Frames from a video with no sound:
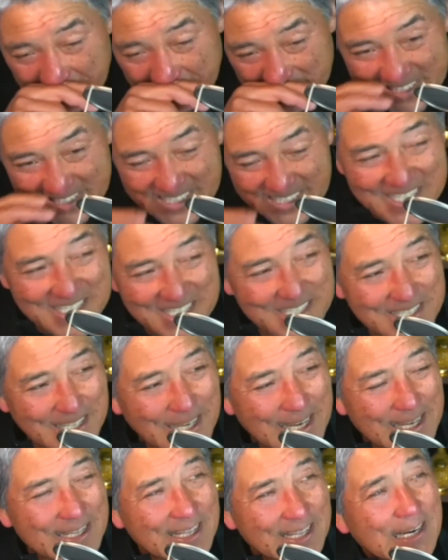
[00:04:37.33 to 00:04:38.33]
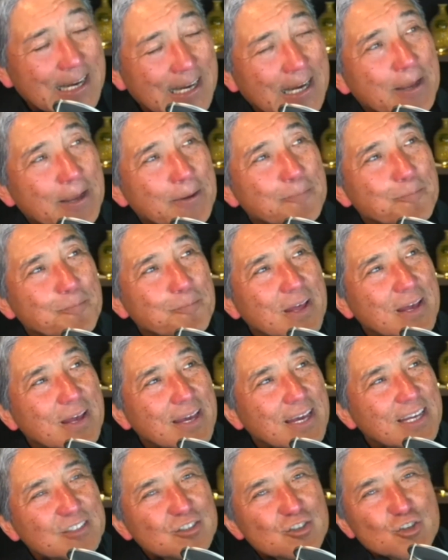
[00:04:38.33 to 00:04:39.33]
let's just say that I
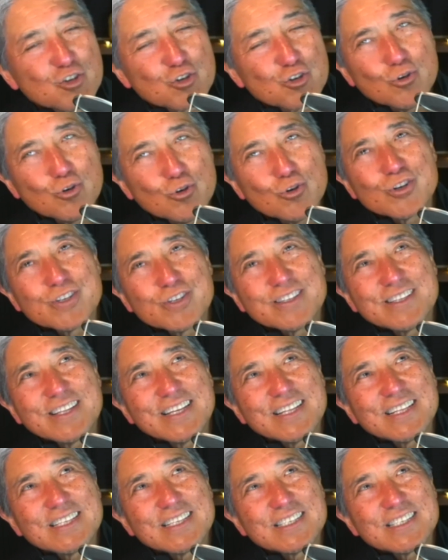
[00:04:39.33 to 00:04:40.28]
ensured that